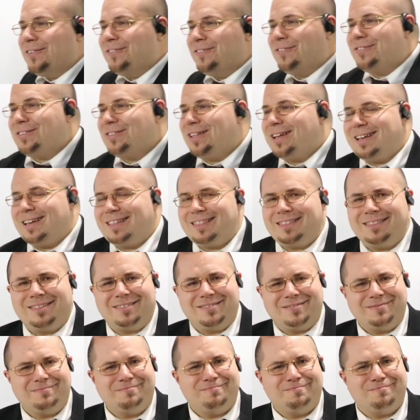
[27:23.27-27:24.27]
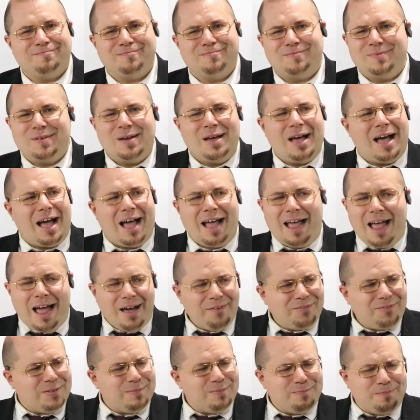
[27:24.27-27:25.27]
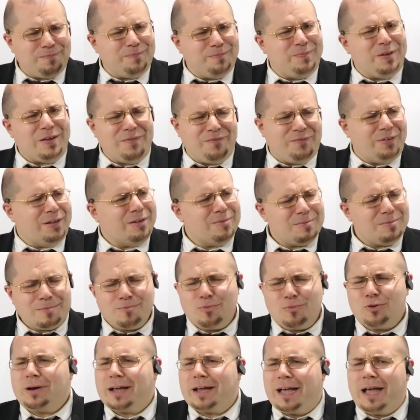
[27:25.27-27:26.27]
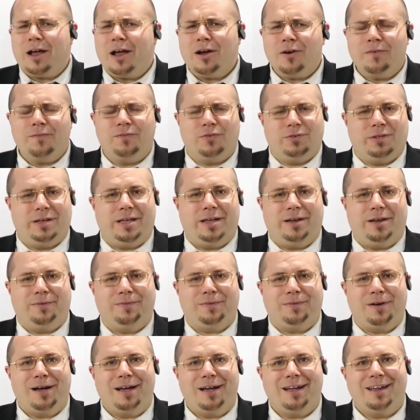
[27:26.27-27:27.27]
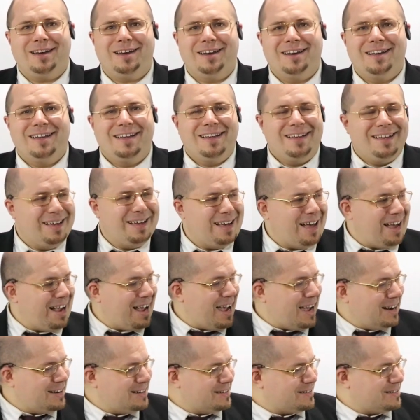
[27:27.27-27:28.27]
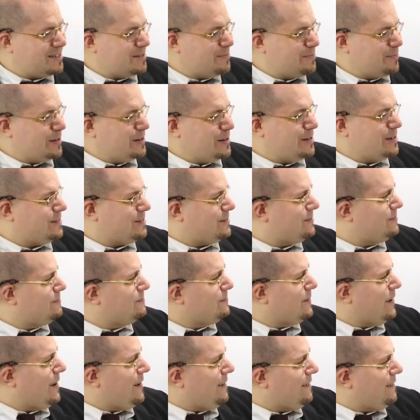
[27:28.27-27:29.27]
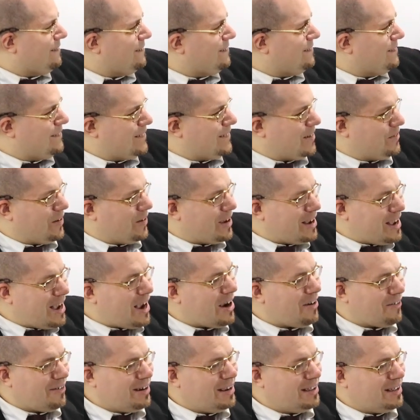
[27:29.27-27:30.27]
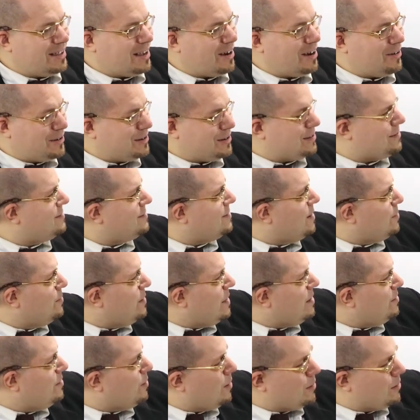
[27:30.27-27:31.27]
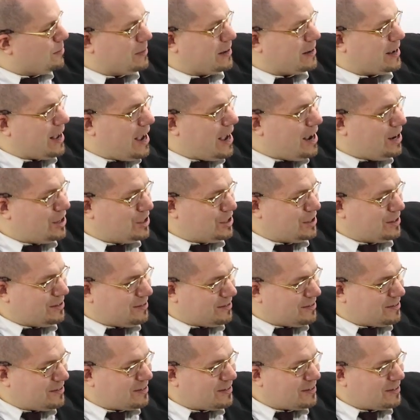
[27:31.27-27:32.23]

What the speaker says: like, I have to be a little bit more careful here, right? I can't just simply if I carry out some of these multiplications,